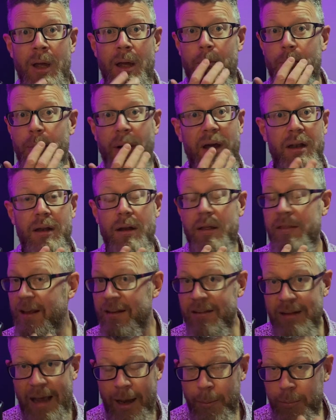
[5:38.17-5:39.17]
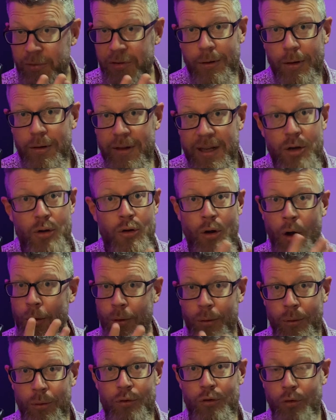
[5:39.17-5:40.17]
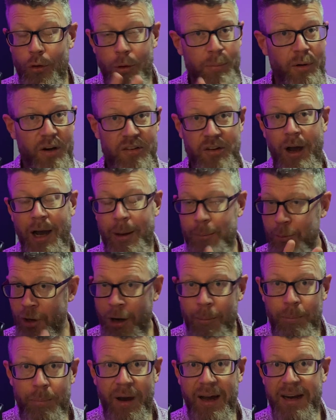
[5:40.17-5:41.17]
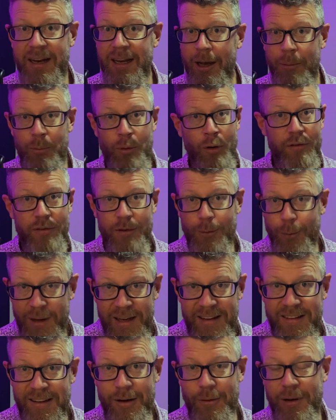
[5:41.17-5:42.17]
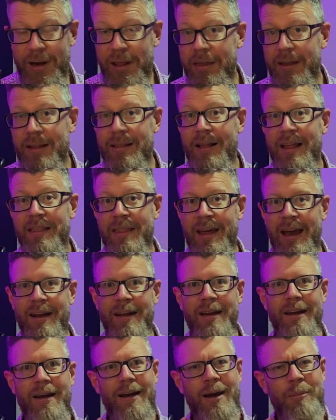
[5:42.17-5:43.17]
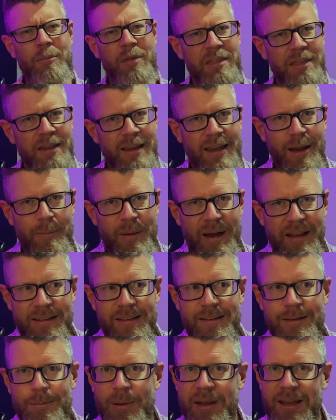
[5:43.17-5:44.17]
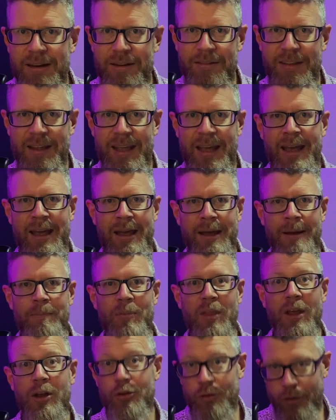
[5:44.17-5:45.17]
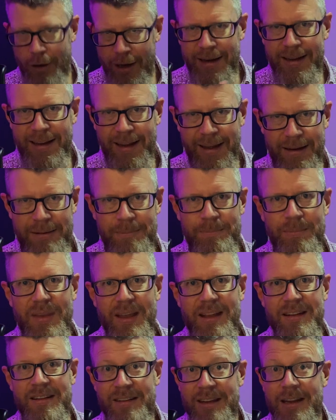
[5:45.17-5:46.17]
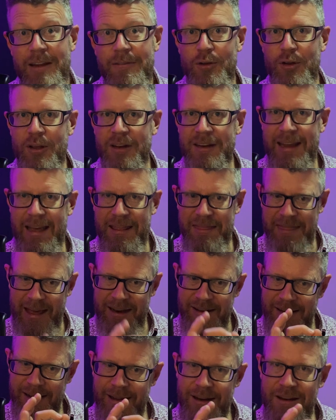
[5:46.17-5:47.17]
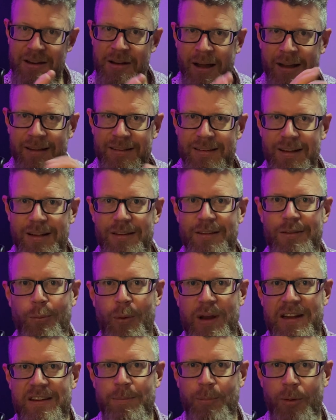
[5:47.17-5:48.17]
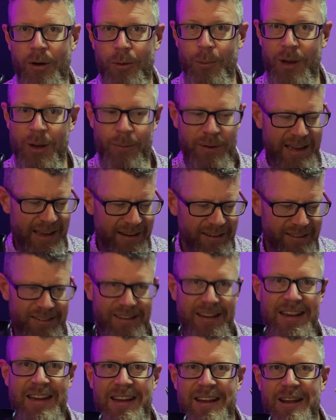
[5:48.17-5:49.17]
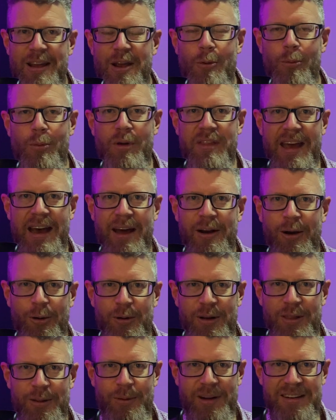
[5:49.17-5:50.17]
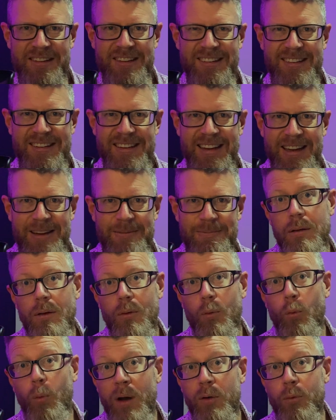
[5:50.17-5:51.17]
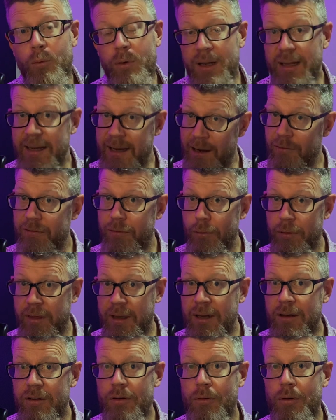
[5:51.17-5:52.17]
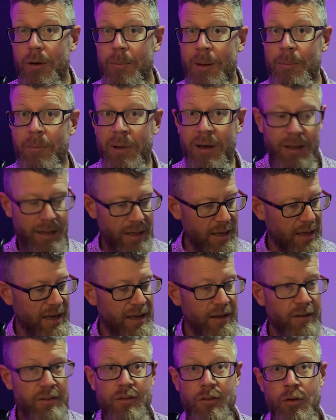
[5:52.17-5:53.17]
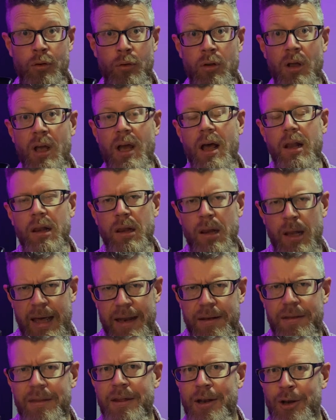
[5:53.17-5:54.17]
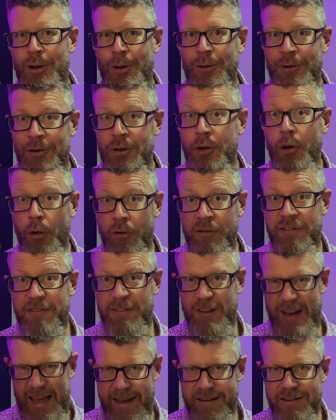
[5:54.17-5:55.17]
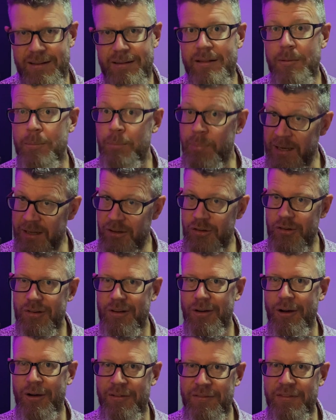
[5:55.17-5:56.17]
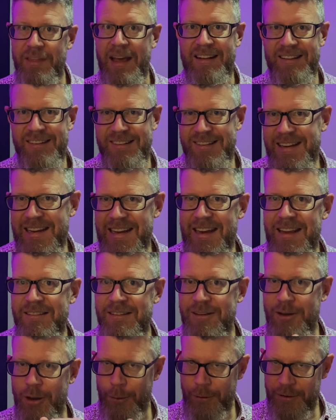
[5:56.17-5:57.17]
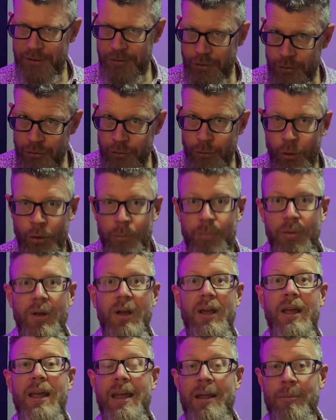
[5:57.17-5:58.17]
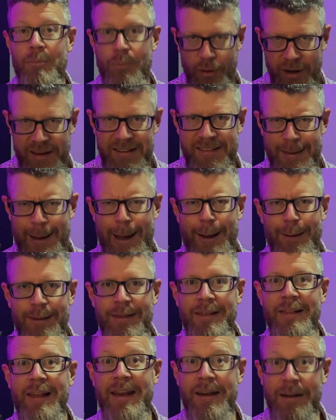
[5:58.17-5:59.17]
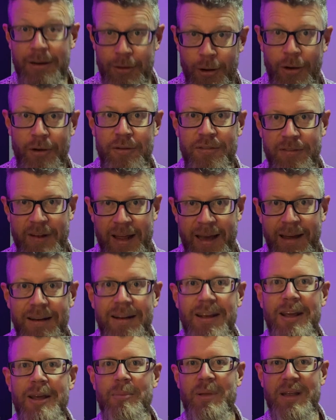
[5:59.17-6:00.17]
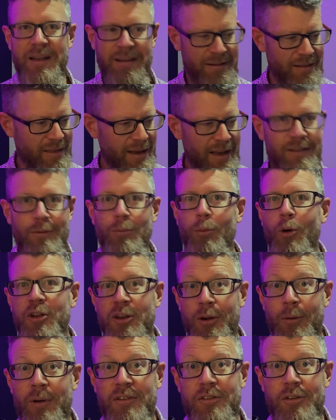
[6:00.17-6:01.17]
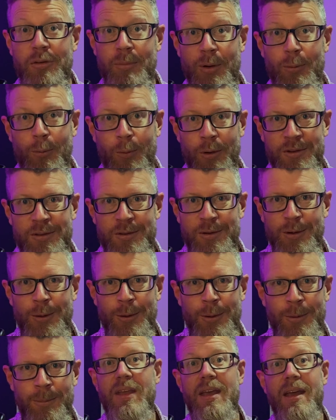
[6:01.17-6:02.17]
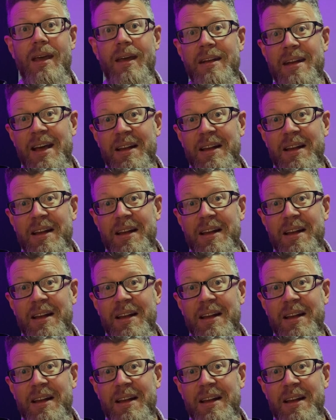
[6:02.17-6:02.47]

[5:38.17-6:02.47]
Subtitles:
But there's absolutely no jaw pressure. I'm not biting, I'm not squeezing or anything like that. I'm thinking about the speed of the air. Try it again and see if you can get that nice sweet spot where we get a C without holding the register key. One really helpful thing to remember is to let the note go flat. The pitch of that C is going to droop. Embrace that. Let it go flat because that's what your instrument wants to do. Now